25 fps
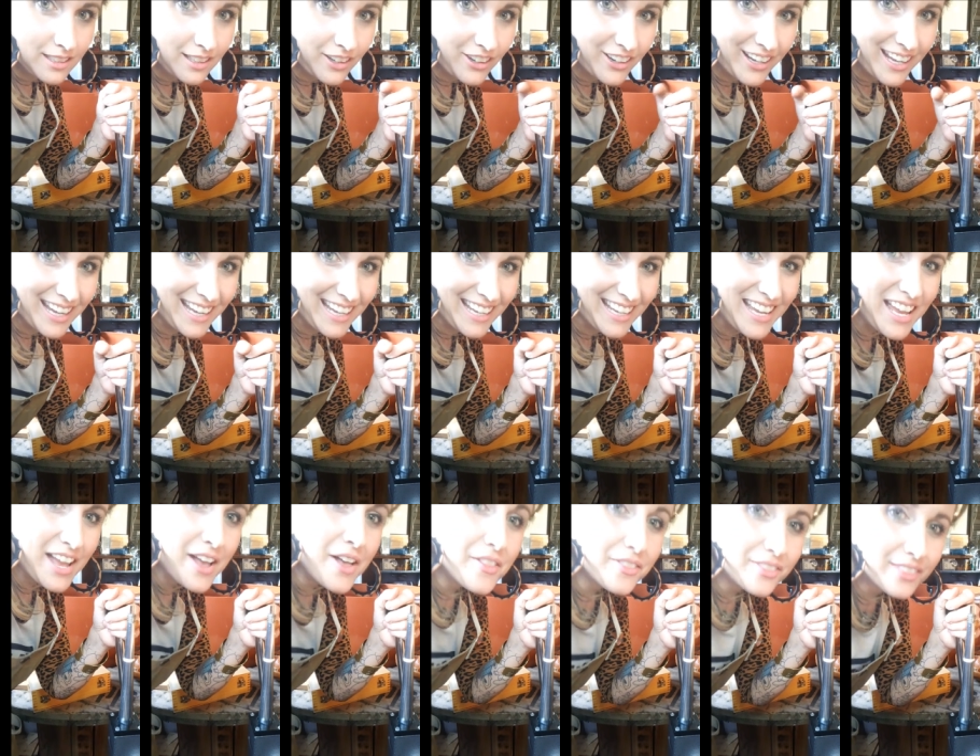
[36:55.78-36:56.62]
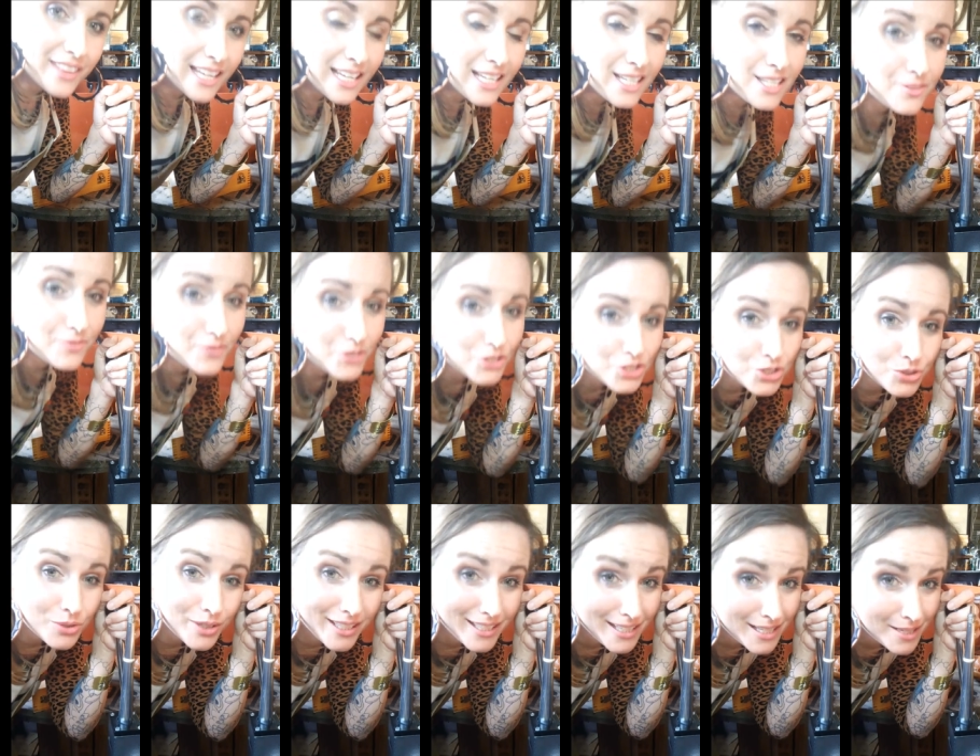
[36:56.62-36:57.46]
Okay, thanks for
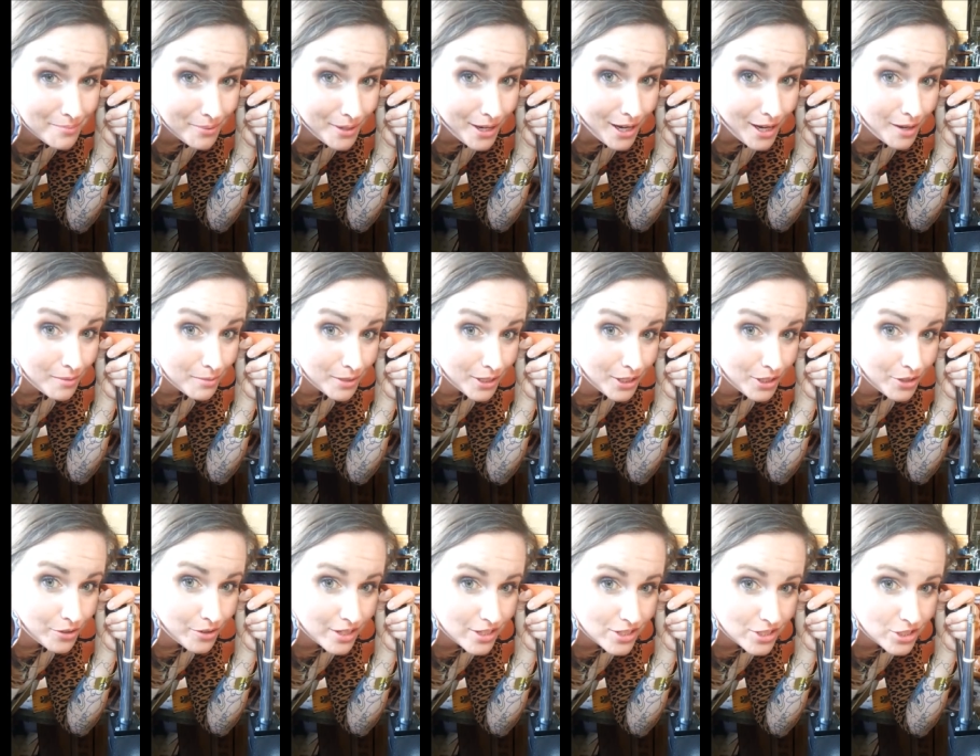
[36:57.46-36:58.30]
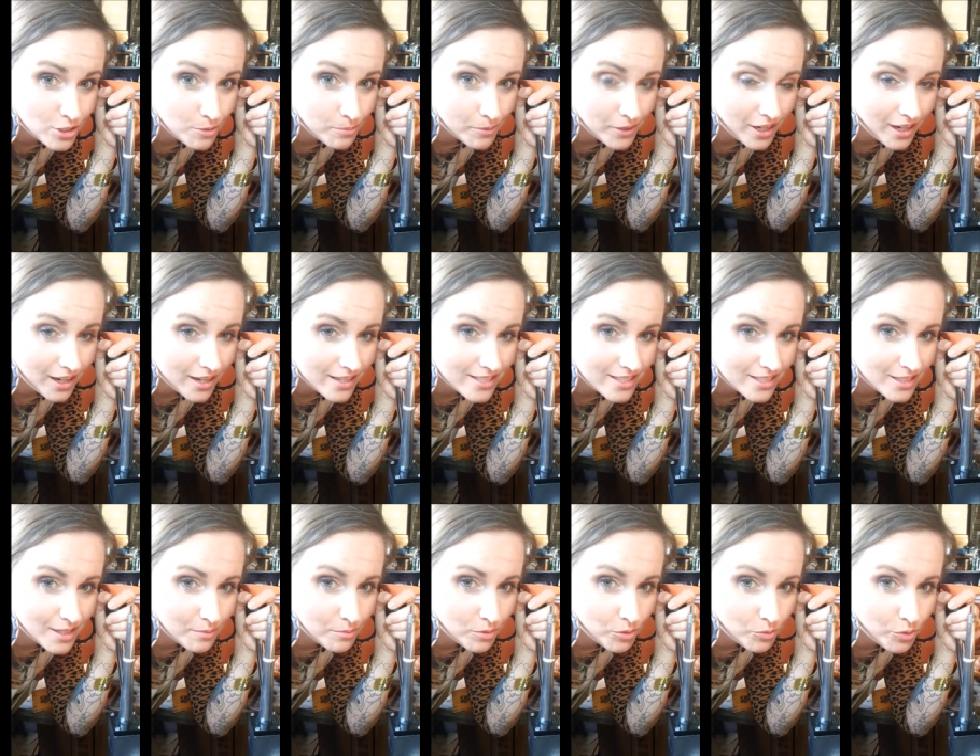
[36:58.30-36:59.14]
joining, Pablo. That's super
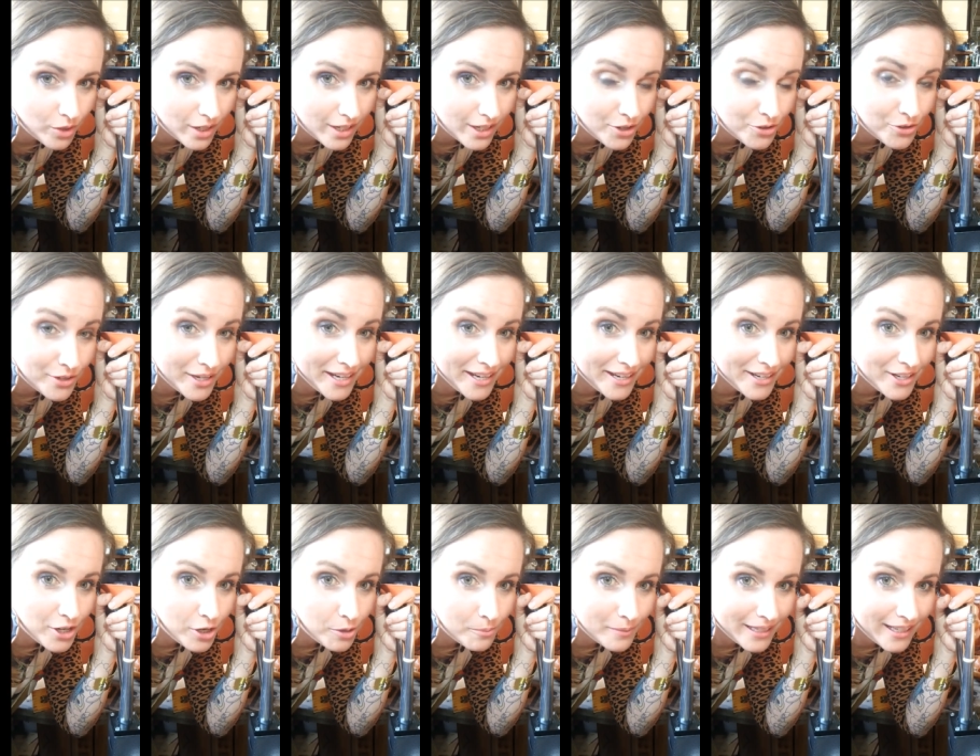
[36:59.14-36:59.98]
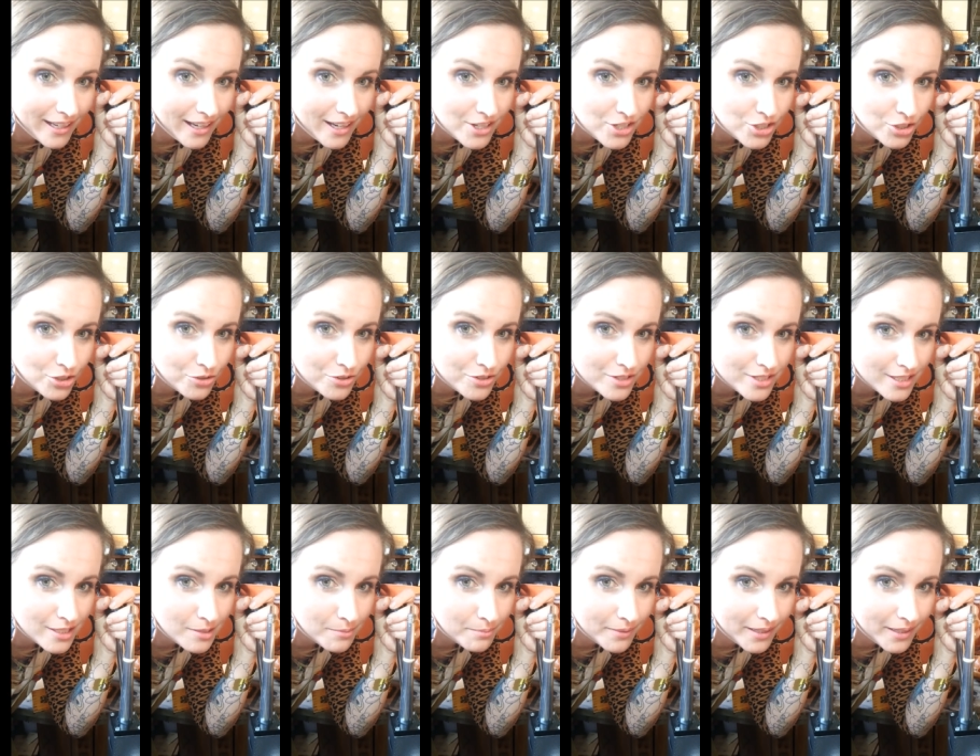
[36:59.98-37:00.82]
awesome. 109. Oh my gosh, go to sleep,